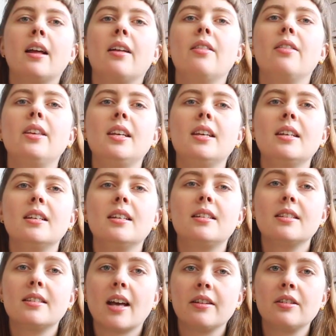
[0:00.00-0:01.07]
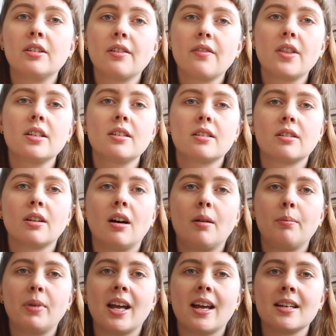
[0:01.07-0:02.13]
The designer of this
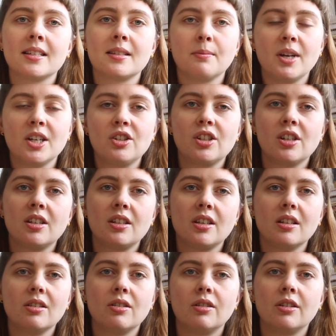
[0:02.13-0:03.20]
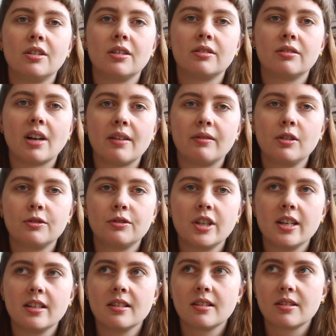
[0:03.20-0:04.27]
top has mentioned in her
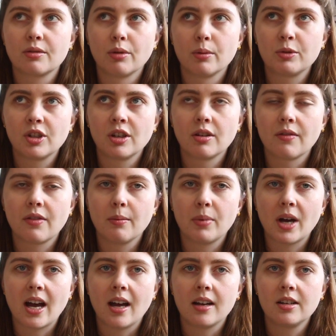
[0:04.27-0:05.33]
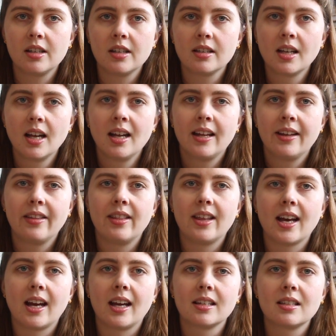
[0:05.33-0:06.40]
Ravelry description of the pattern
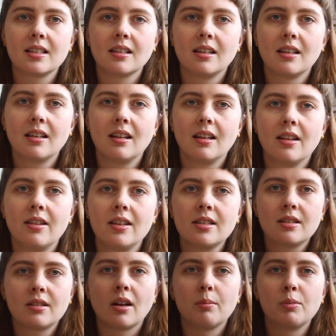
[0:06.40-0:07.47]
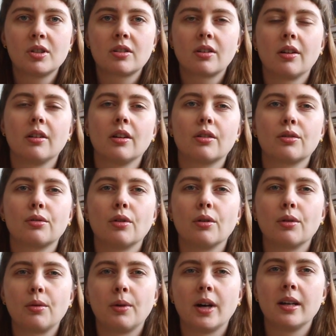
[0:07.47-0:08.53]
that this top is gonna
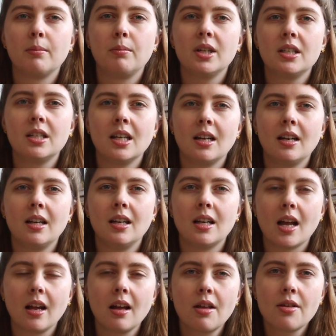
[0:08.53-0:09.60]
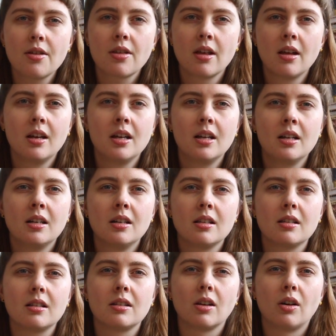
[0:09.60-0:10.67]
grow quite a bit in length.
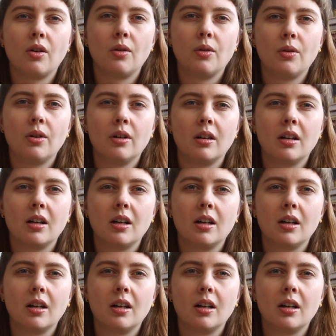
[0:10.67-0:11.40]
So